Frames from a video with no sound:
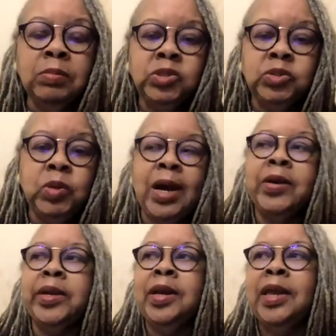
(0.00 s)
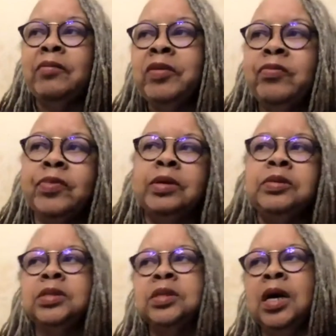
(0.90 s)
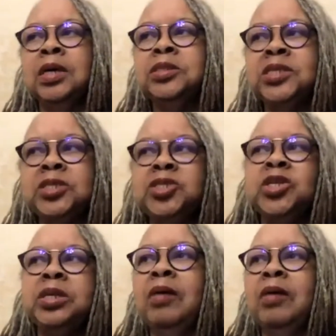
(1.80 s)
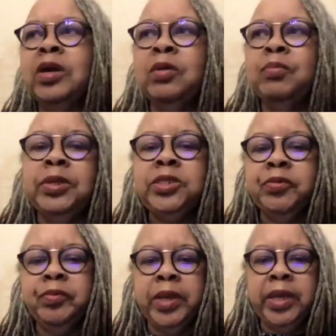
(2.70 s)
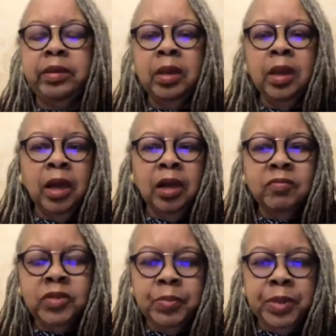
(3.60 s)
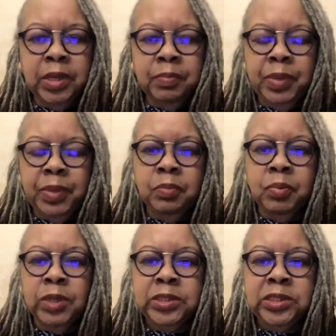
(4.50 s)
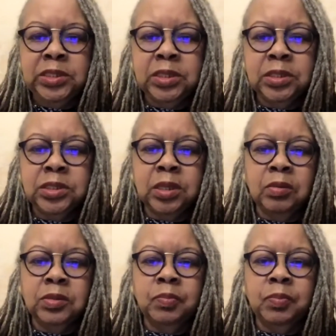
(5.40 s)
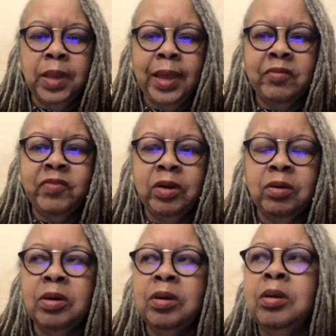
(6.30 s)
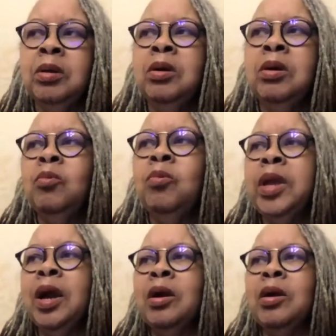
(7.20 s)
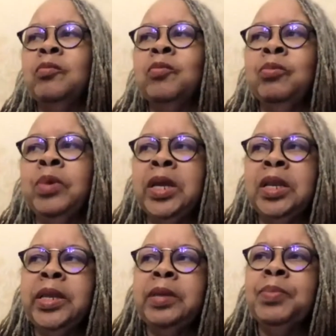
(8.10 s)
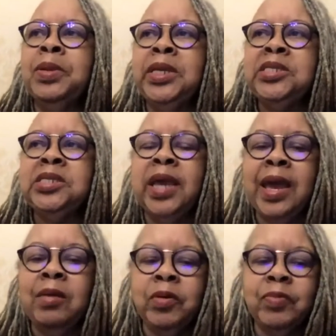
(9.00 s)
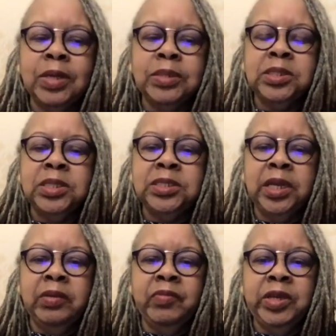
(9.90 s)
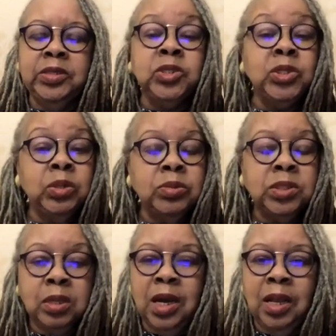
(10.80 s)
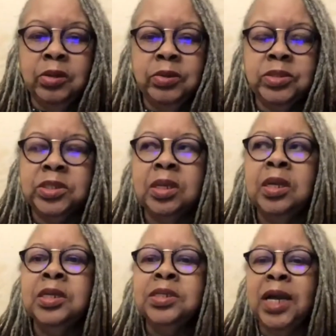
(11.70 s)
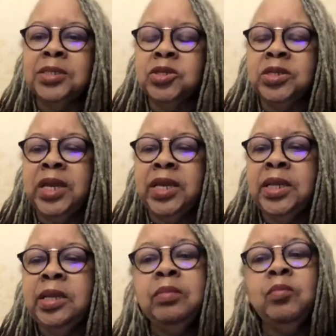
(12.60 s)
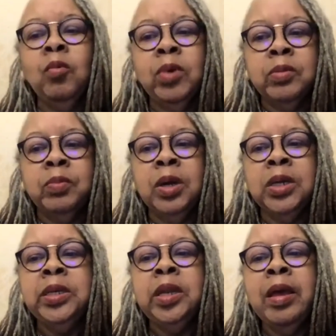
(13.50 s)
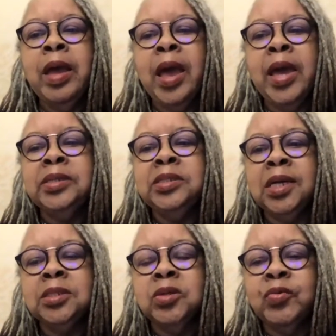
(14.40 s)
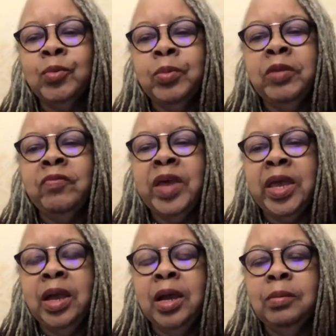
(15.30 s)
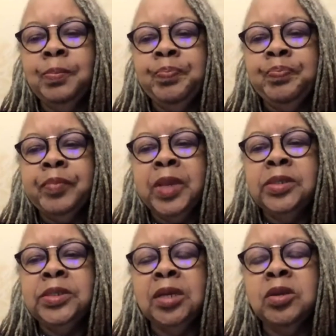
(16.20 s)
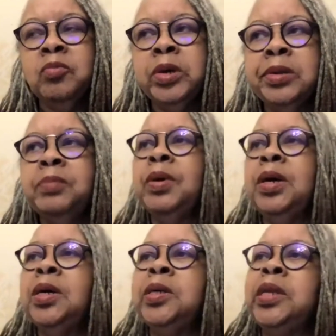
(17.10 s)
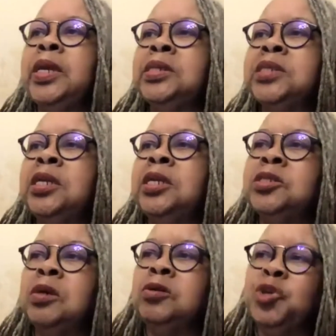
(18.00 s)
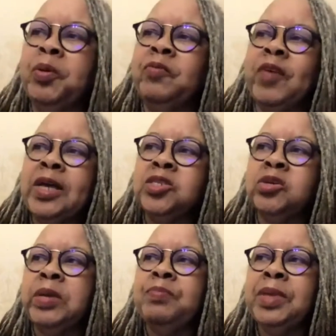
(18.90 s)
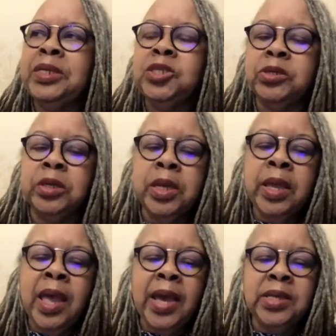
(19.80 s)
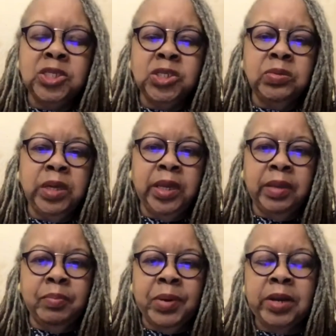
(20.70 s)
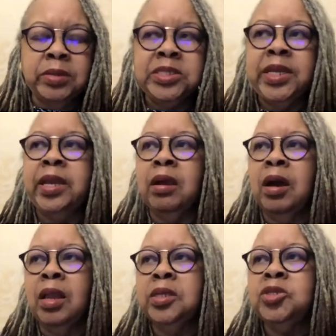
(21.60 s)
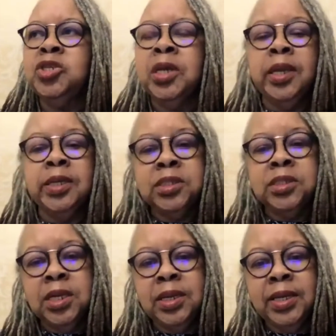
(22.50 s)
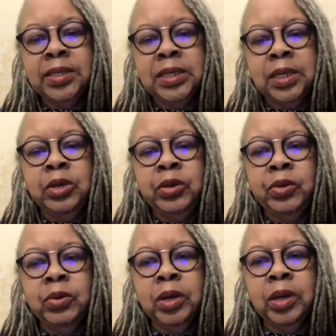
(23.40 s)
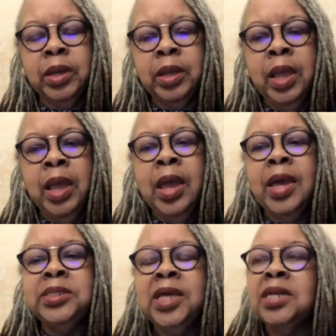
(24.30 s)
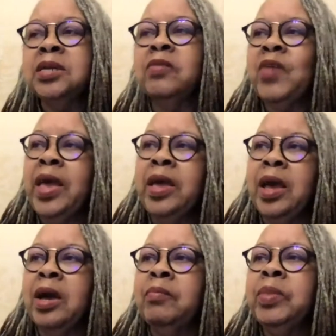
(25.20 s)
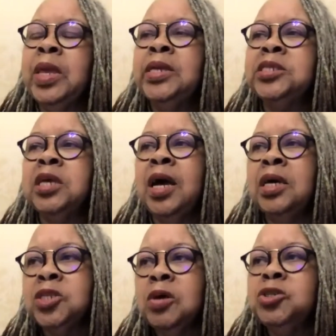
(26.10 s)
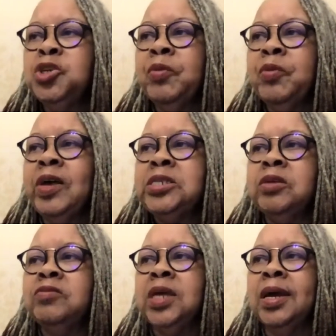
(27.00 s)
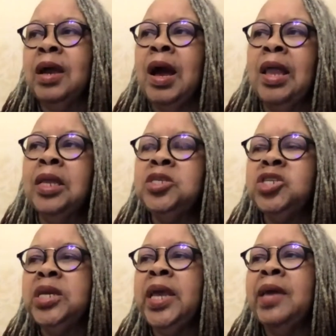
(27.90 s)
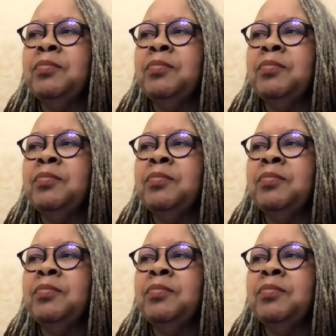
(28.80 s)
to our 11th session of the community read of W.E.B. Du Bois' The Souls of Black Folk. We are really pleased to have with us this evening two scholars, Dr. Nadine Wedderburn and Dr. Ruby Vega. Dr. Wedderburn is an associate professor and mentor at SUNY Empire State College in Schenectady, New York. And Dr. Vega is an associate professor of psychology at